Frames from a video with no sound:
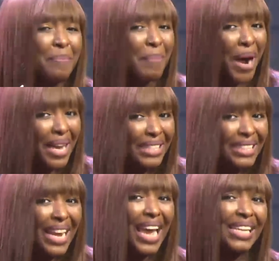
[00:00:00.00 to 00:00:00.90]

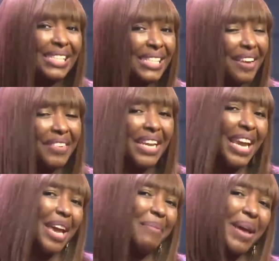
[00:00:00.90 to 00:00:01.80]
Monday, 7
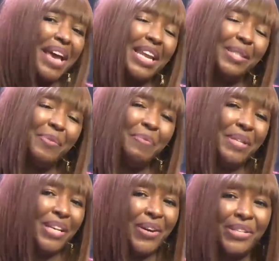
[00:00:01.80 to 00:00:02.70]
a.m.,
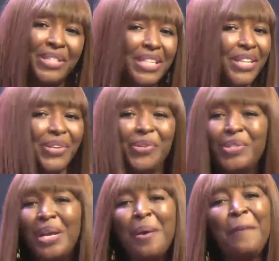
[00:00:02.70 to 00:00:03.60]
NSPPD
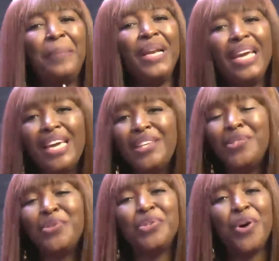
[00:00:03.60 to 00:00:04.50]
continues.
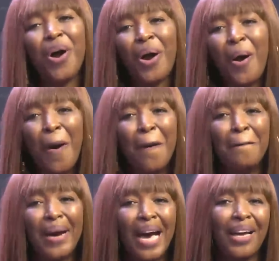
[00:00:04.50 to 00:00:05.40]
Please do not
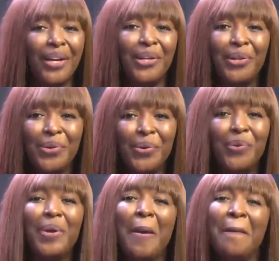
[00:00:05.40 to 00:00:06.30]
come back
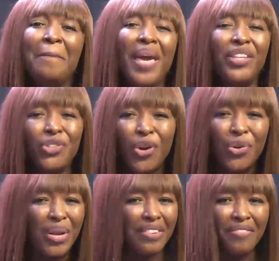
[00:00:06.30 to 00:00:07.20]
alone. Make
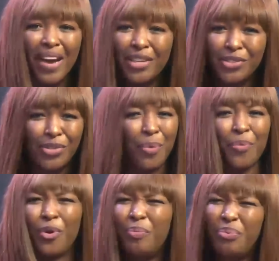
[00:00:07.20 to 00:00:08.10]
sure you invite
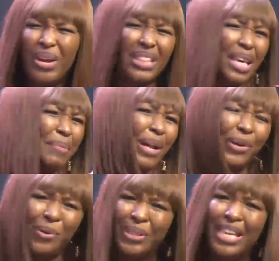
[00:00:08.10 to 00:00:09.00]
someone. Bring them
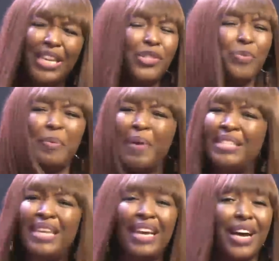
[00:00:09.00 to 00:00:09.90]
along. They need to be
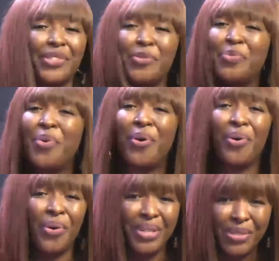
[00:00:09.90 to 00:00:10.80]
partakers of
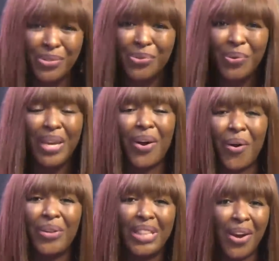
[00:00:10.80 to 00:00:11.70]
what God is
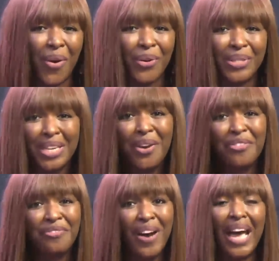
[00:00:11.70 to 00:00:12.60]
doing on the altar
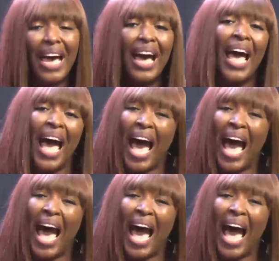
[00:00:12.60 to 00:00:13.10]
of fire.